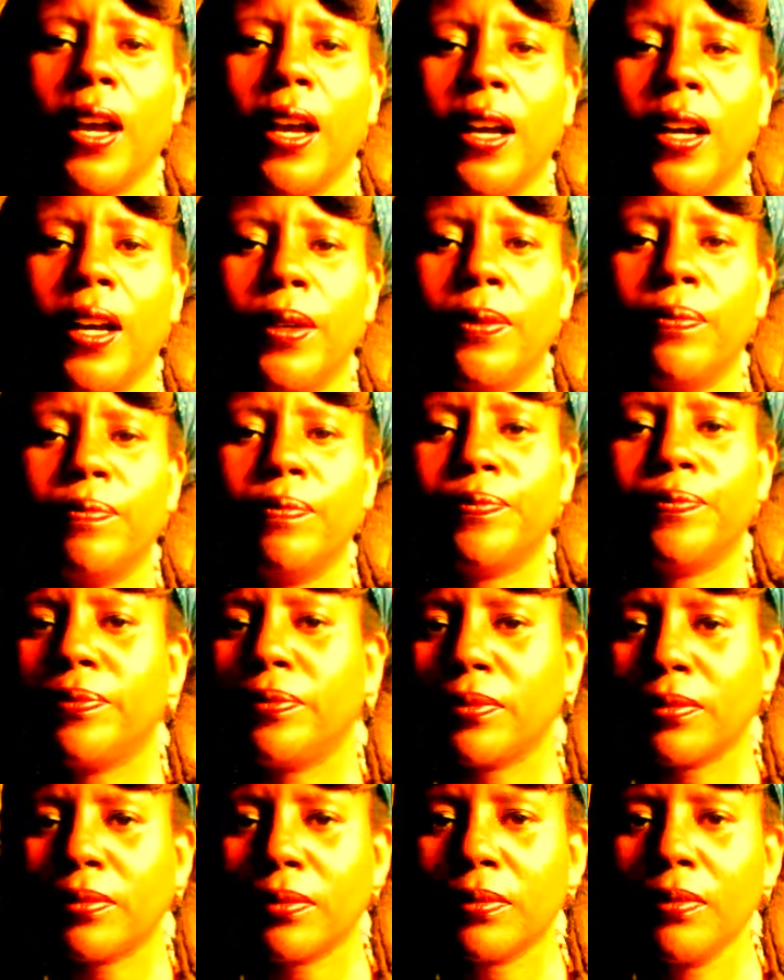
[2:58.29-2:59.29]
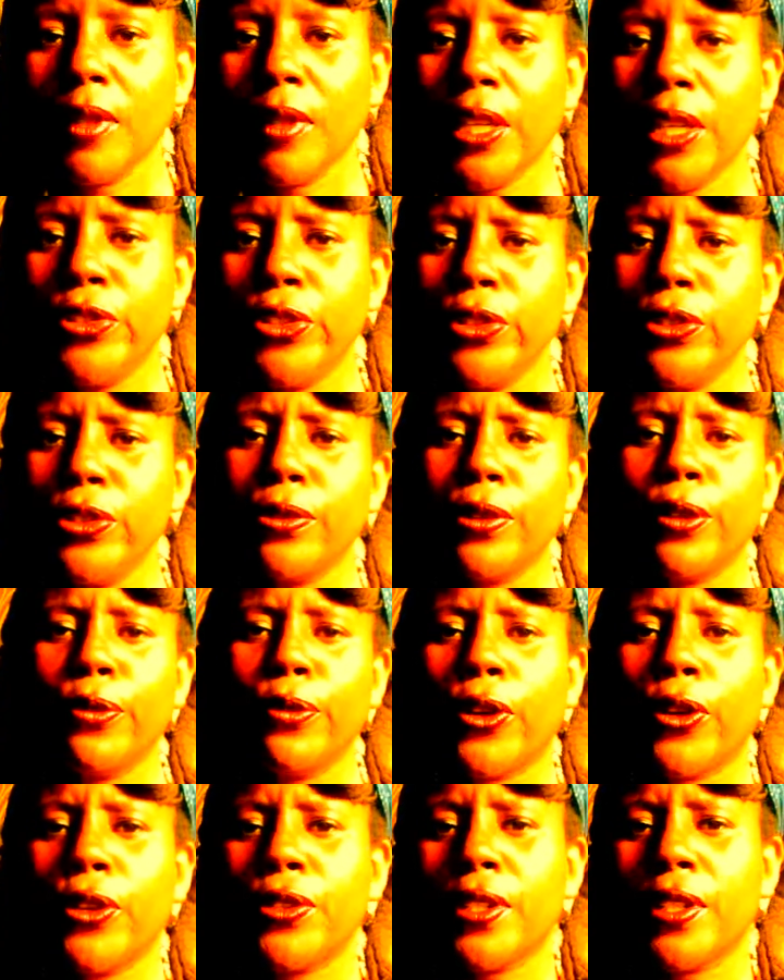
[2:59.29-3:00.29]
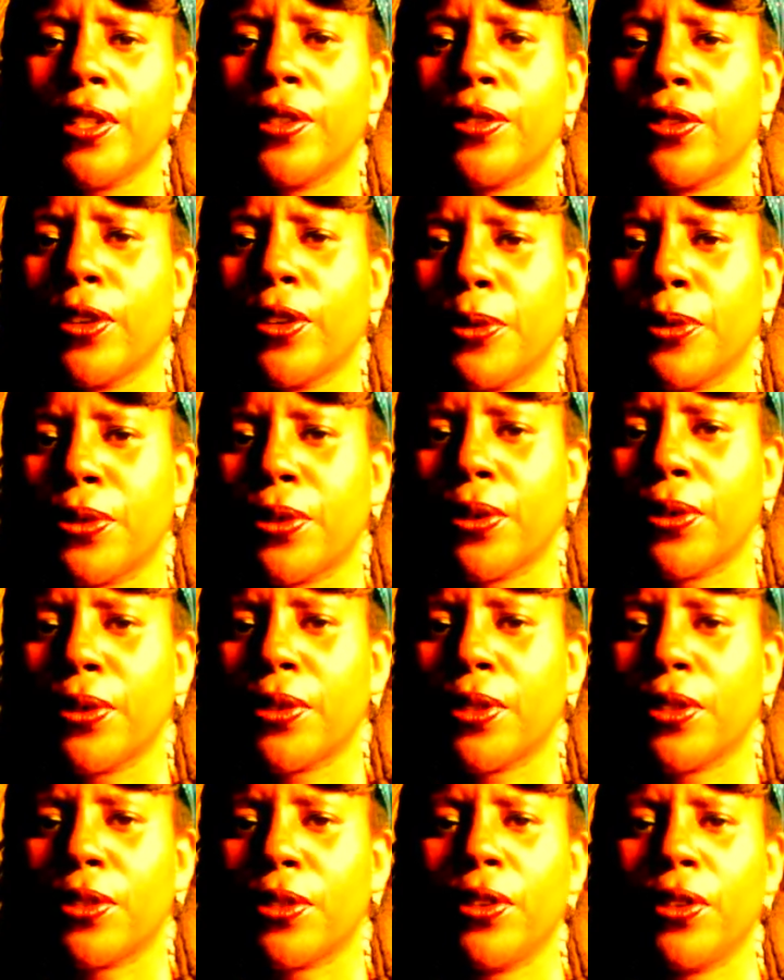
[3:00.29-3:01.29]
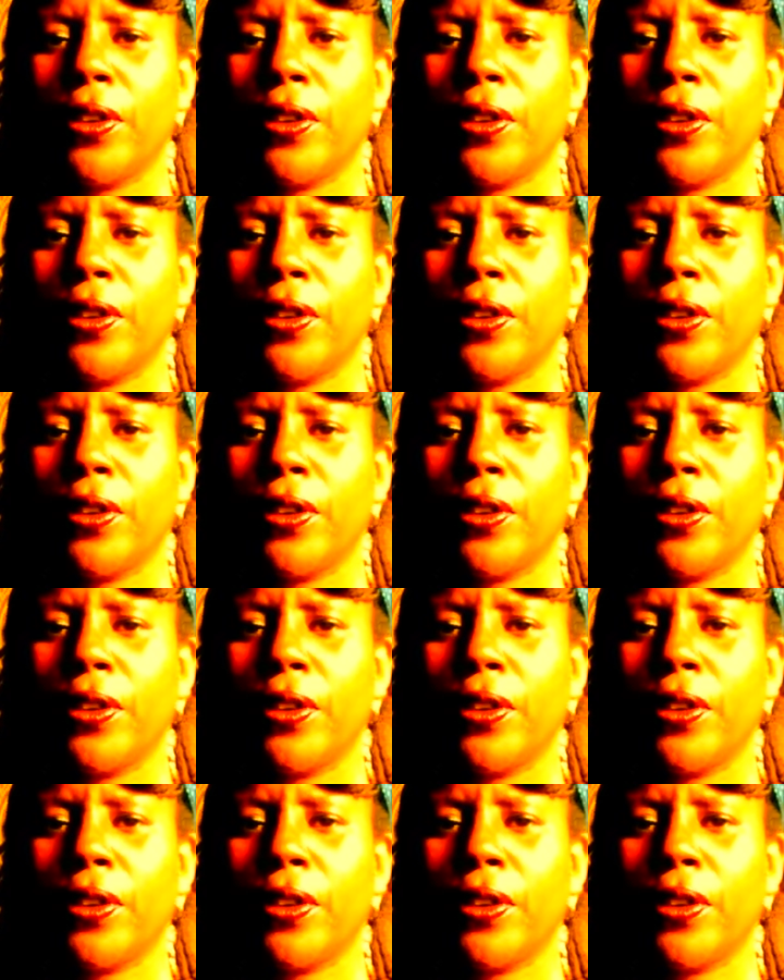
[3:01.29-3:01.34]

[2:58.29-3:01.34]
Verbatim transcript: Um, June twenty-first is summer solstice.